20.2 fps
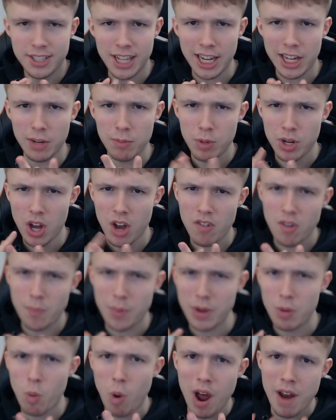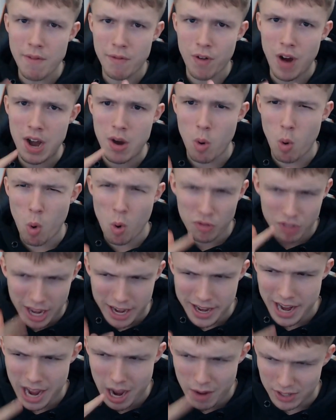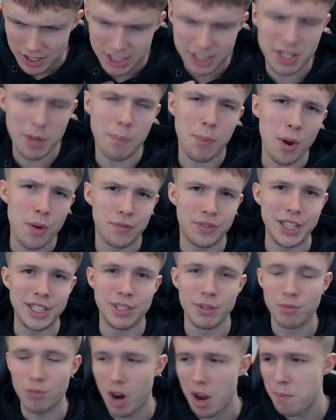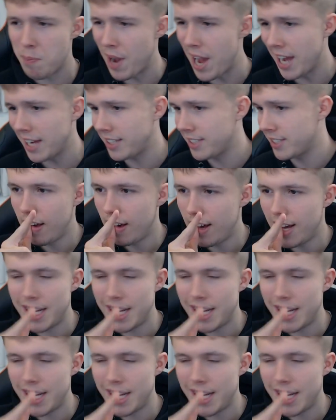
Second would either be Juan Fran or Dani Alves, because they're both decent right backs.